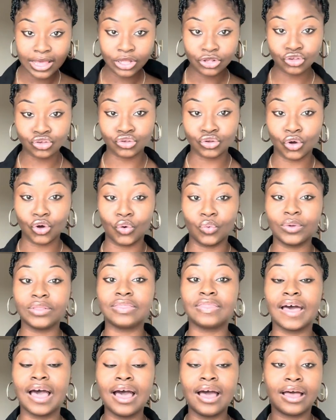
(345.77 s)
So with
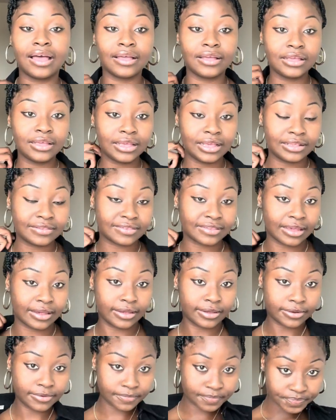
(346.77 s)
that, it's like